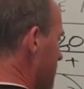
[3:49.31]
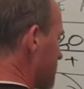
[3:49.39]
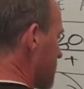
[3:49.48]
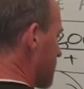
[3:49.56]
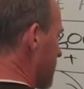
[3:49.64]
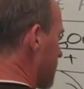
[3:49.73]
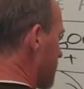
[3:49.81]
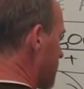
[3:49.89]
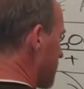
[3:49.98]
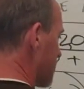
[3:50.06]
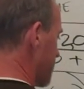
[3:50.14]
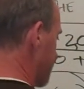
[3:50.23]
to the
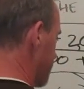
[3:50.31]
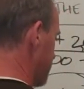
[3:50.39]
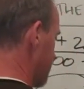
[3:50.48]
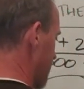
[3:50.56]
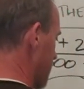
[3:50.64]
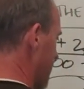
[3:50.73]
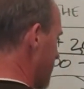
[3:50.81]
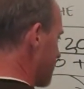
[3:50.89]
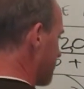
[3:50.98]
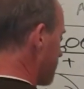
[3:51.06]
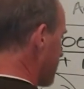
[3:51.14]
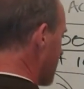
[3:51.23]
third. All right?
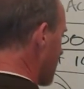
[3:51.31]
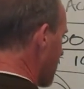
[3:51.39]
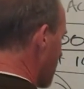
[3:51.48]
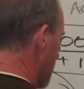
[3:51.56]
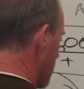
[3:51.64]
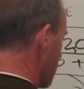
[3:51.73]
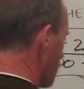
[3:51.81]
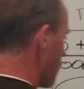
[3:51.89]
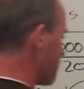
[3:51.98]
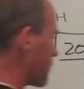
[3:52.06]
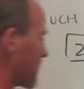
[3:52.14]
Well, if we're